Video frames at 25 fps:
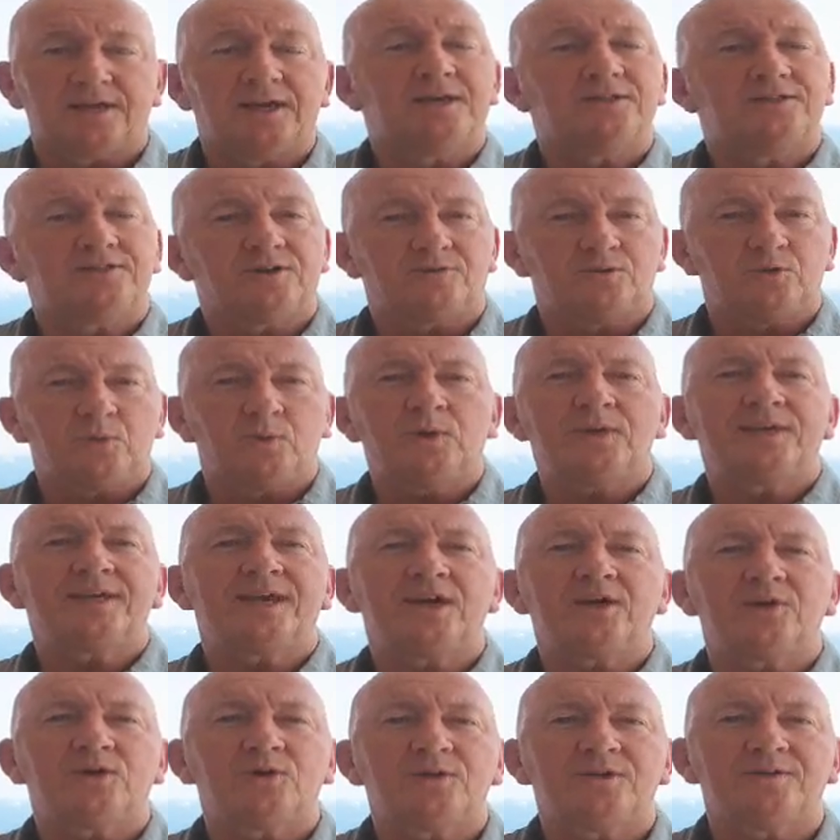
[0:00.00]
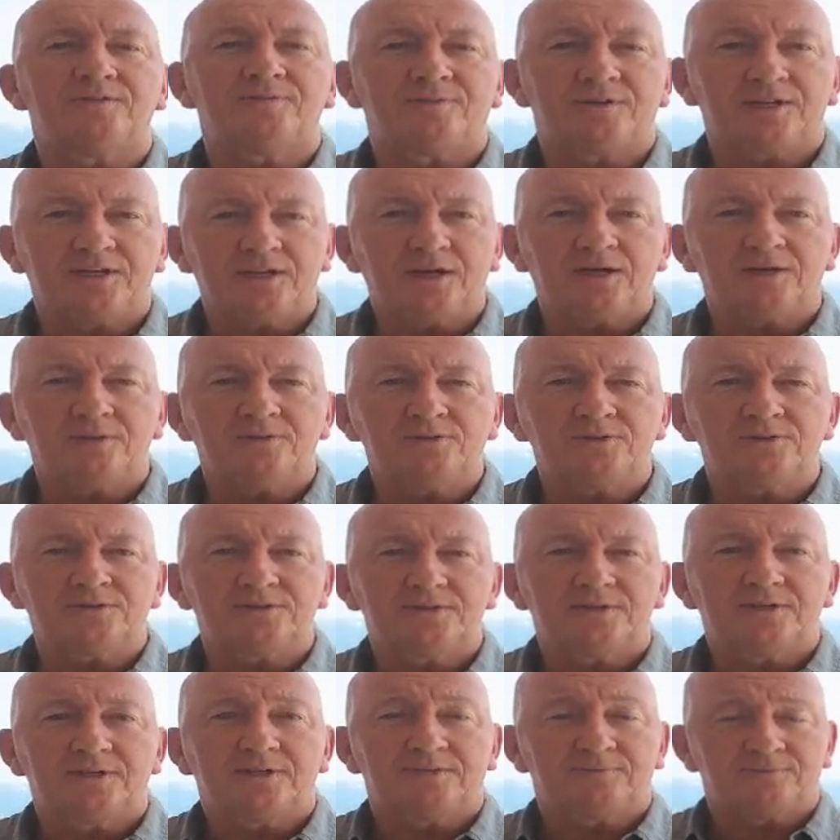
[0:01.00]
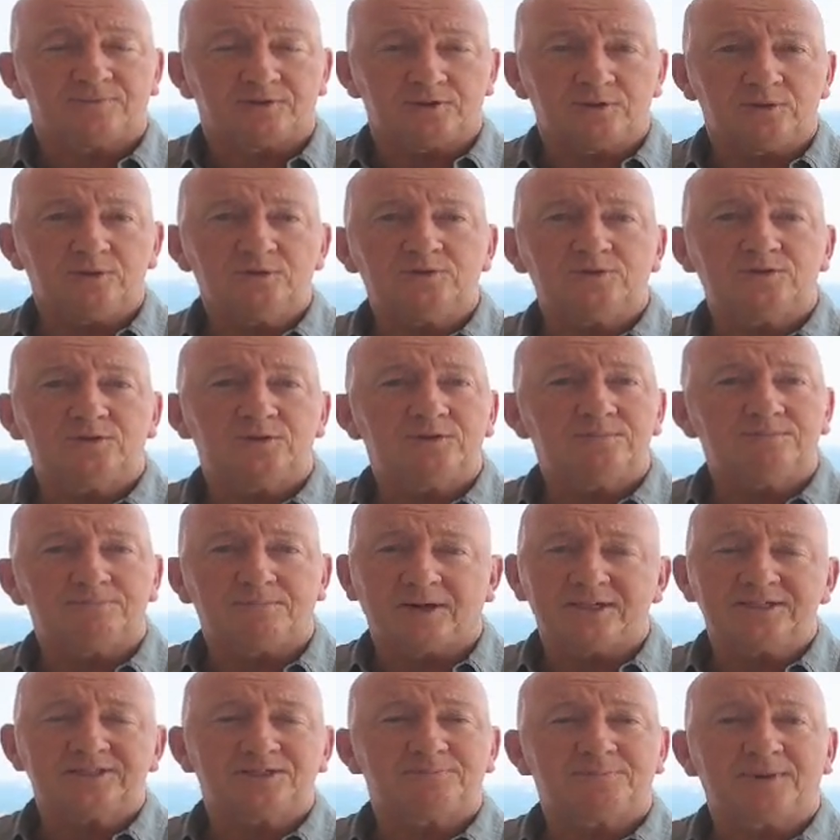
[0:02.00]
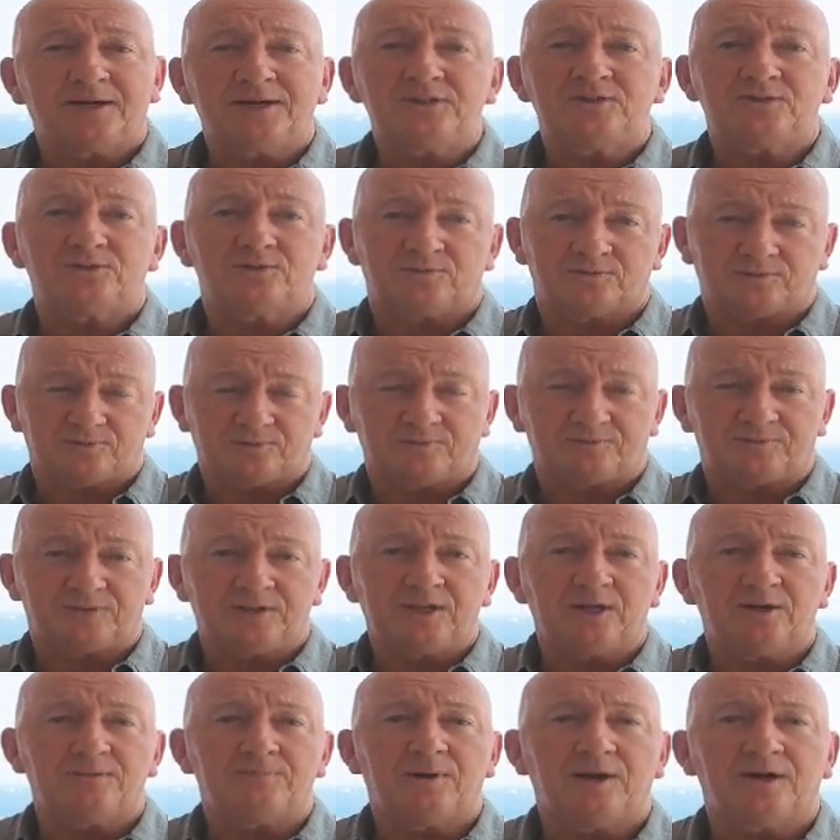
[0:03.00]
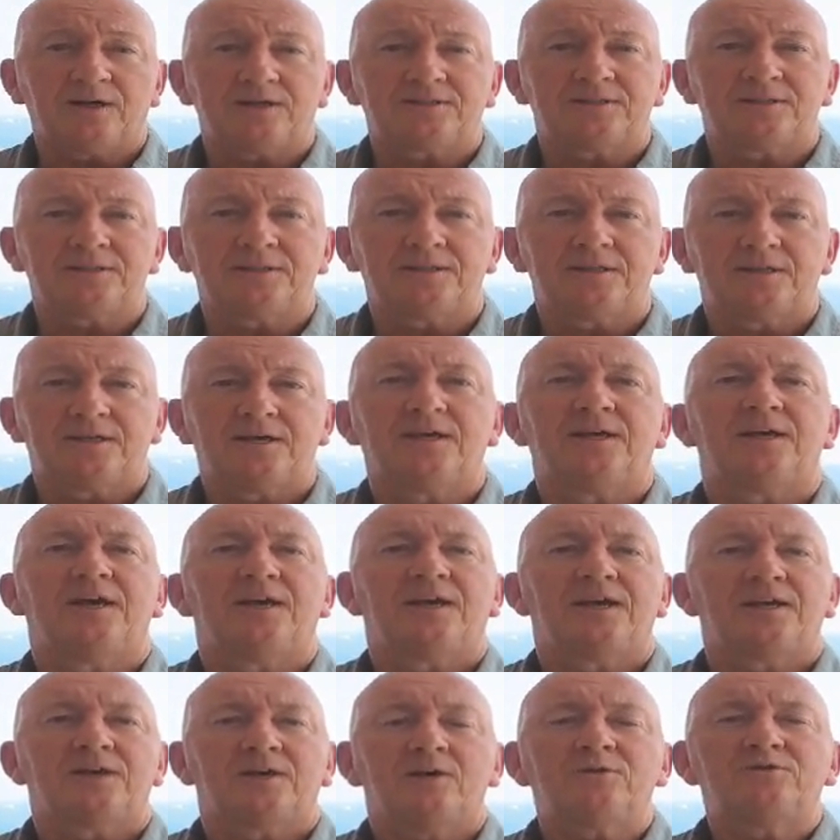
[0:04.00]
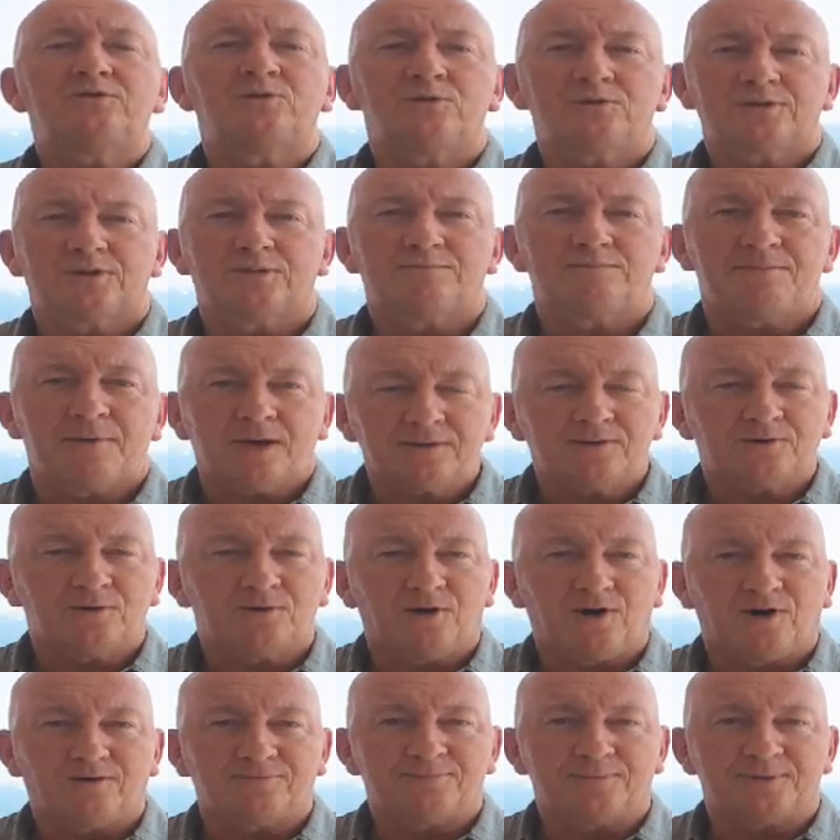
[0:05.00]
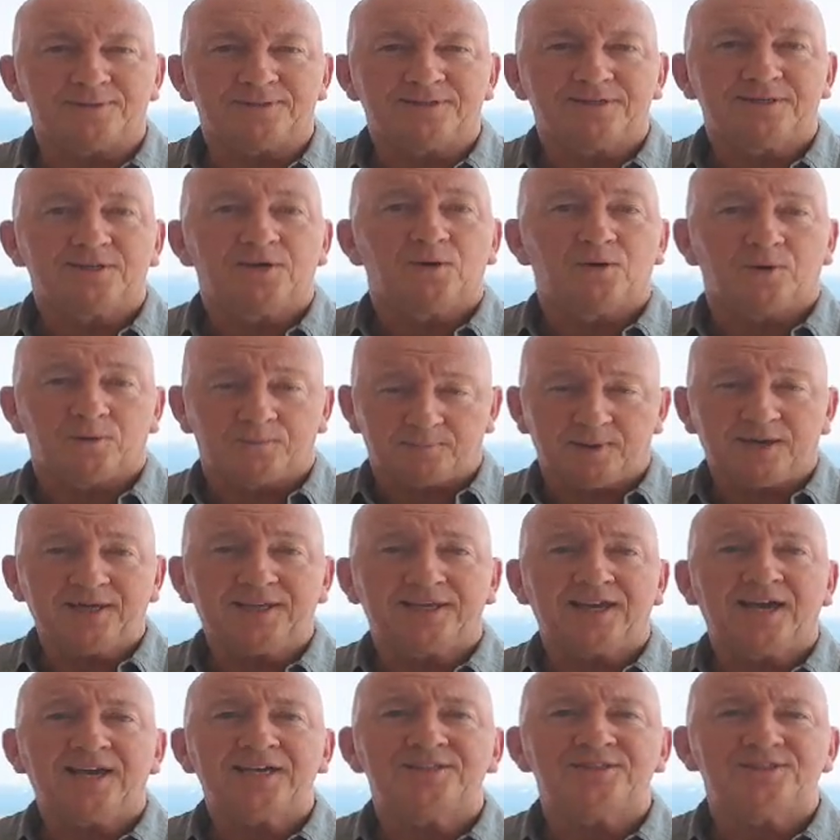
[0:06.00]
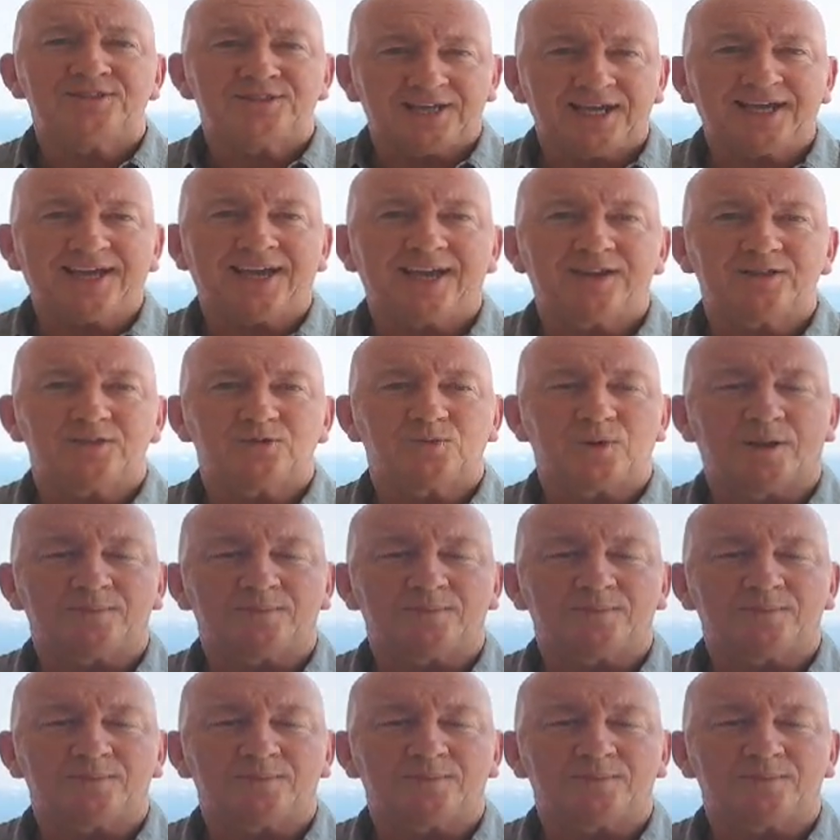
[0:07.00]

So if you want to get good at videos for YouTube, MySpace, or for video marketing, go talk to Michael Hoffman. Or better yet, check out his